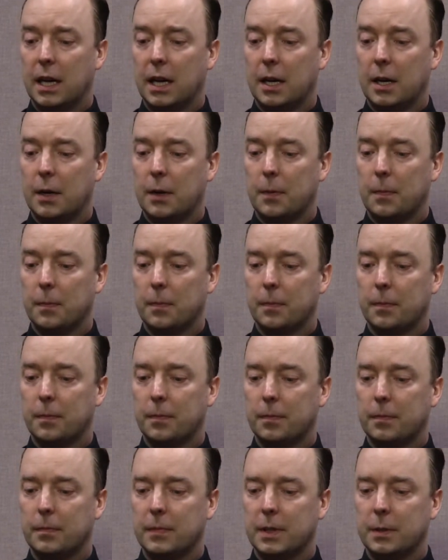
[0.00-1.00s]
Um,
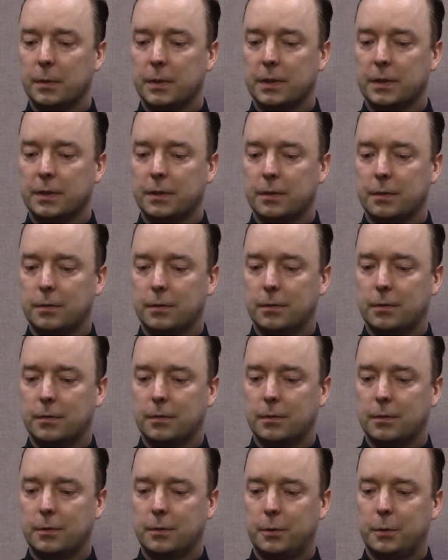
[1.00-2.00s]
it was
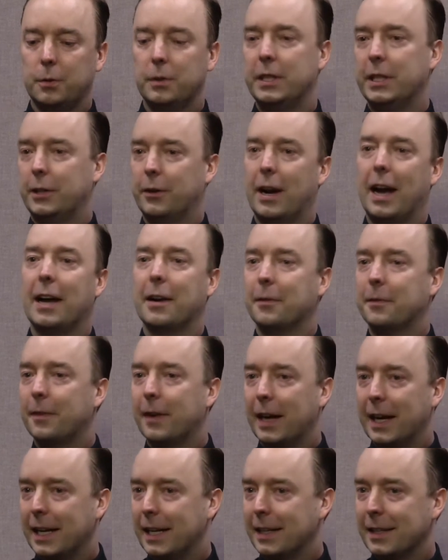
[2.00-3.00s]
truly
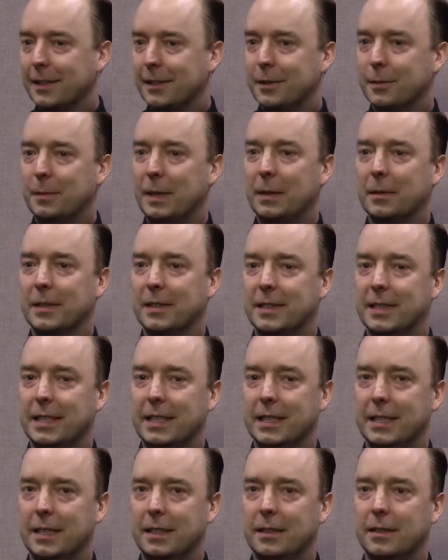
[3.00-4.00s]
gratifying to be able to
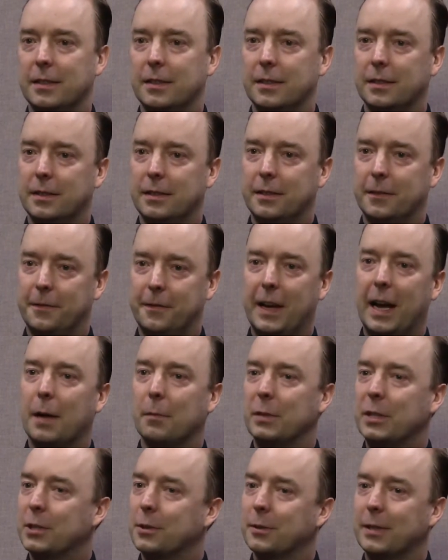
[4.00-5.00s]
see the
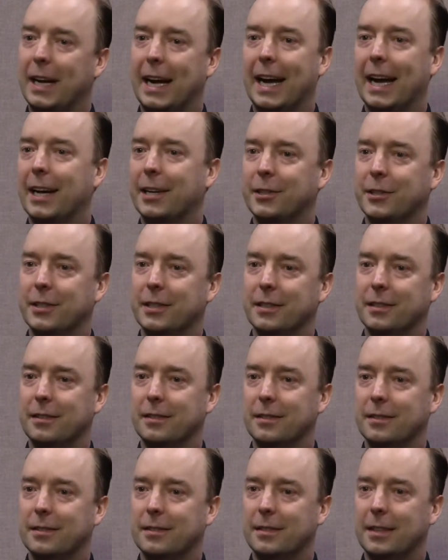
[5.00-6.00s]
family's reaction
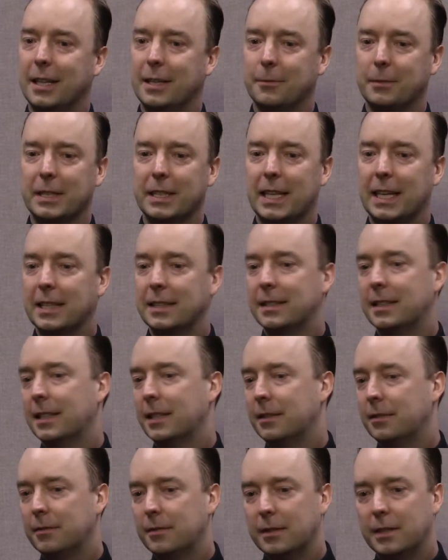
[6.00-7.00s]
and realize
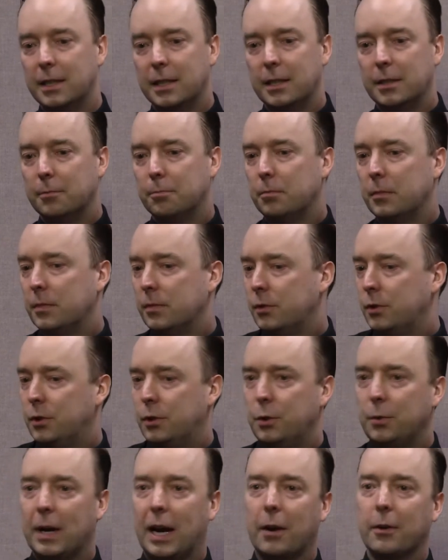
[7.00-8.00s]
that
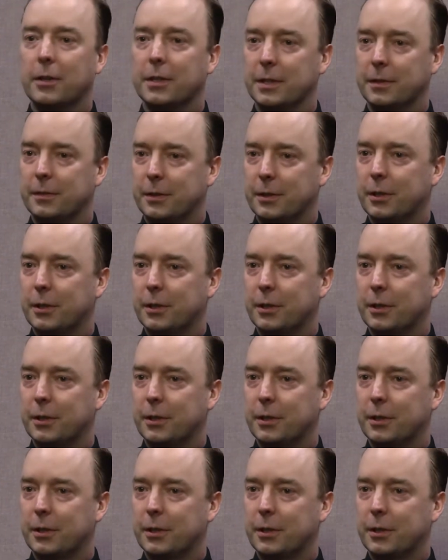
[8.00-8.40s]
two hours of